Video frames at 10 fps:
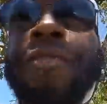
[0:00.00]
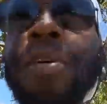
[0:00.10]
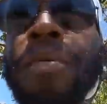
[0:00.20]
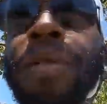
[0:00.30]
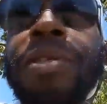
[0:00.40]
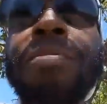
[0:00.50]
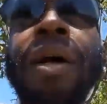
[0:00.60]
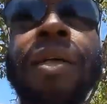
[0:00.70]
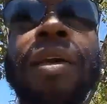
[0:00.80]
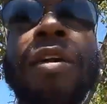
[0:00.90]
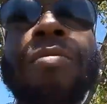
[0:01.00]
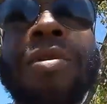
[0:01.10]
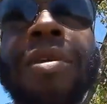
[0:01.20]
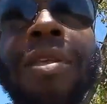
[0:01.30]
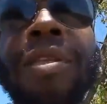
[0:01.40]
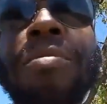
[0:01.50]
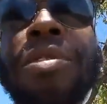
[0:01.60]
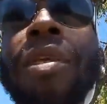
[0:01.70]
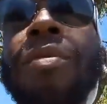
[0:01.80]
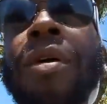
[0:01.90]
film, this is my camera, and I'm going to
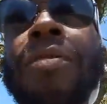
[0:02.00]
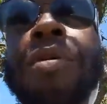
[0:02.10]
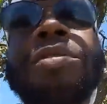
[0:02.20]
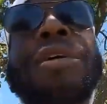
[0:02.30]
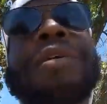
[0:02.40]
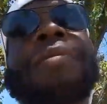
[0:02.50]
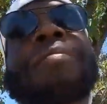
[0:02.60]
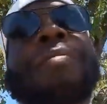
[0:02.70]
say what I want to say.